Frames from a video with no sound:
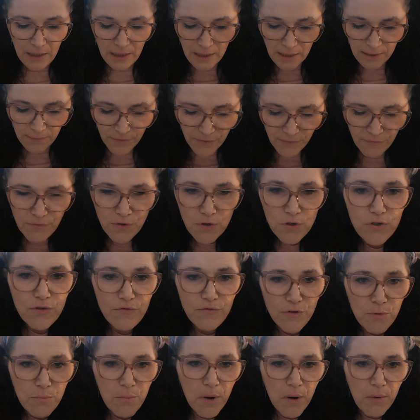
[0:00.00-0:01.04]
if the first
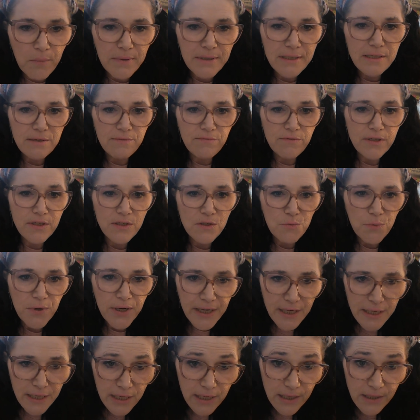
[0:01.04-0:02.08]
few moments of this
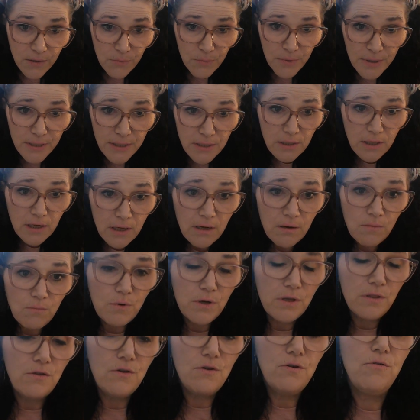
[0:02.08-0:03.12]
reading has resonated
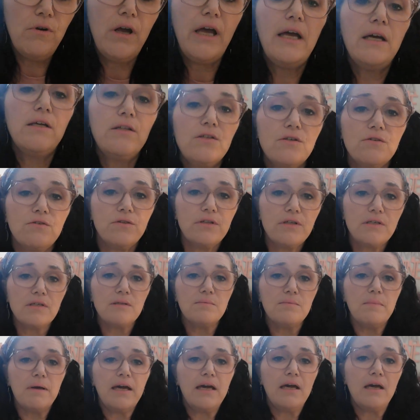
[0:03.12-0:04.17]
with you, Cancer,
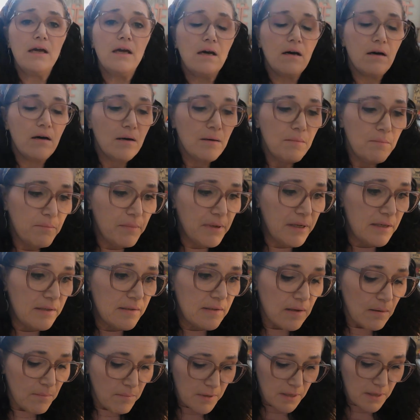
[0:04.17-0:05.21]
this may um, be
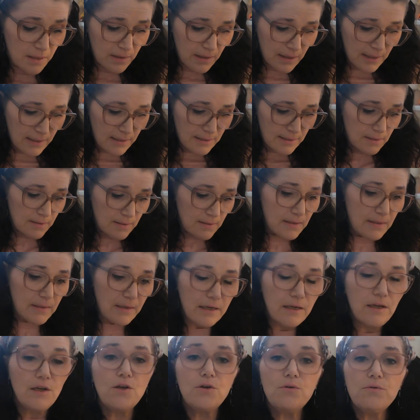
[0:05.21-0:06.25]
something that does
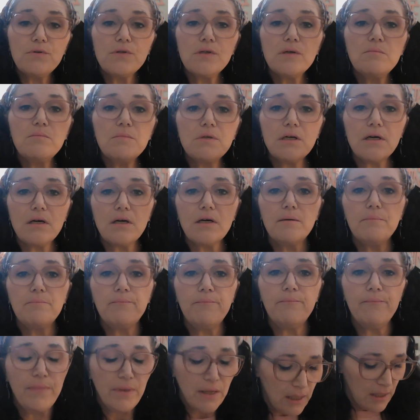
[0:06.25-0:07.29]
take you some time.
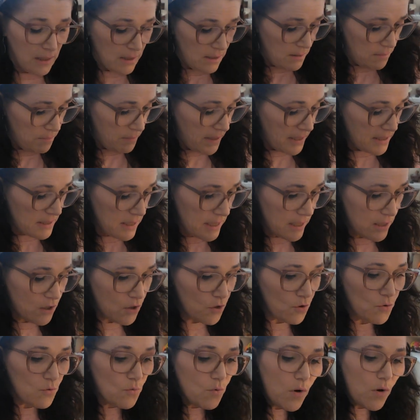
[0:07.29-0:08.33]
It may take
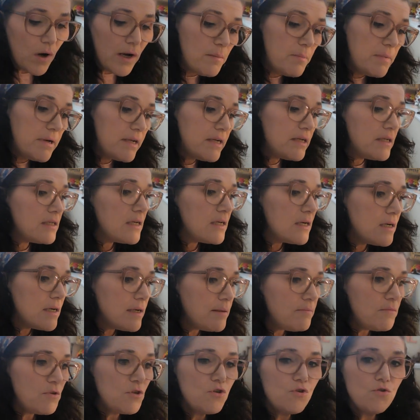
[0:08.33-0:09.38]
you quite a bit of
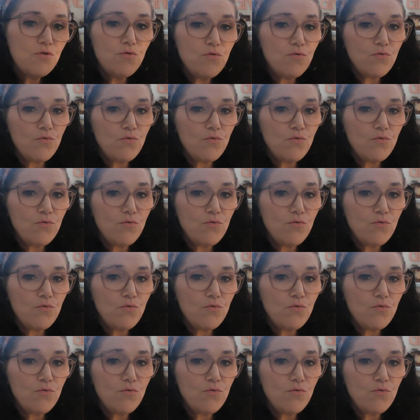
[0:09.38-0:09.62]
time to